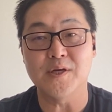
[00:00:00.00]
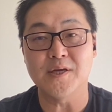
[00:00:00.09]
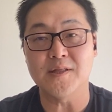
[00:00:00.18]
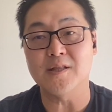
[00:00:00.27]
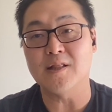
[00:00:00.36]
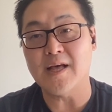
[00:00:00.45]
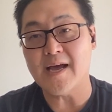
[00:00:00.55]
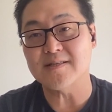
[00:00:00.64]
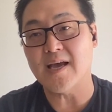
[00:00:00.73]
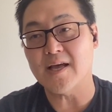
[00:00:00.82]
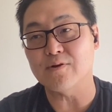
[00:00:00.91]
And then the last
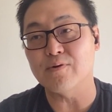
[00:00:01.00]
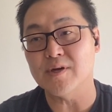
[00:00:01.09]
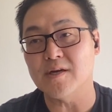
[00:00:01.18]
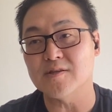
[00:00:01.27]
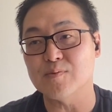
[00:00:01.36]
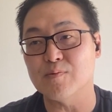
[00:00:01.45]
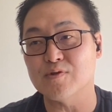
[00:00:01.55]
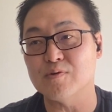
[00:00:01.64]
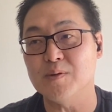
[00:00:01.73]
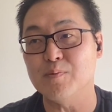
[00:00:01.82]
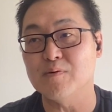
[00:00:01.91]
category of customers are
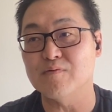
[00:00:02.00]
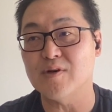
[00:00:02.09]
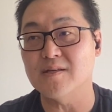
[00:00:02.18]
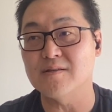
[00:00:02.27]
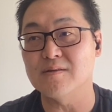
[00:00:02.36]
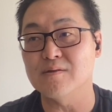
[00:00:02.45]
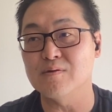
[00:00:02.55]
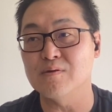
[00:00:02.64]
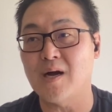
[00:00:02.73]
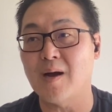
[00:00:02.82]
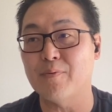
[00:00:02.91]
people who tried to
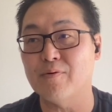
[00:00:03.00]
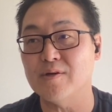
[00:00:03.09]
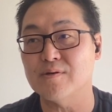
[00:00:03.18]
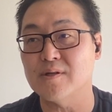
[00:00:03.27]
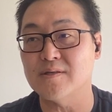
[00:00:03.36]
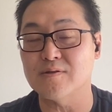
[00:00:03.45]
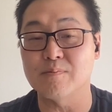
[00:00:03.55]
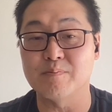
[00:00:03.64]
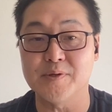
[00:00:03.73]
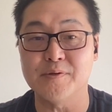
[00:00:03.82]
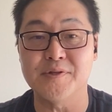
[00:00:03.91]
operationalize or
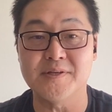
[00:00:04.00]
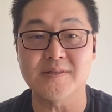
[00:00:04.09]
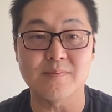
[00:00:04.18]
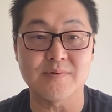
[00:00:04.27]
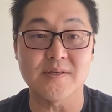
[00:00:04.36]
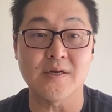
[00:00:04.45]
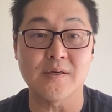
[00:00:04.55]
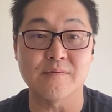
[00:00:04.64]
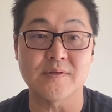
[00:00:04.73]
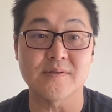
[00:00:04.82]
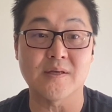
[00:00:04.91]
build this themselves
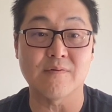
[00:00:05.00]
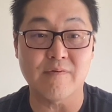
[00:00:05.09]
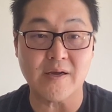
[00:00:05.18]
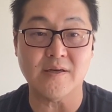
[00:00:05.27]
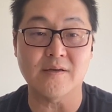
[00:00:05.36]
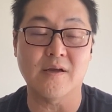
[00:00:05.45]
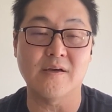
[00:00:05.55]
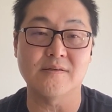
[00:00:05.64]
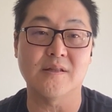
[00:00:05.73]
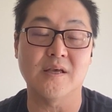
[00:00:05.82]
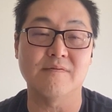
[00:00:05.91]
because they recognize that
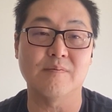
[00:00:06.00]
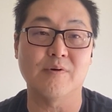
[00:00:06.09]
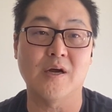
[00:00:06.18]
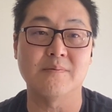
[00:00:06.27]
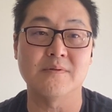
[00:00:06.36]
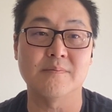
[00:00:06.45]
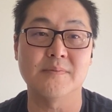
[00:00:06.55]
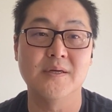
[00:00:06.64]
they have a problem.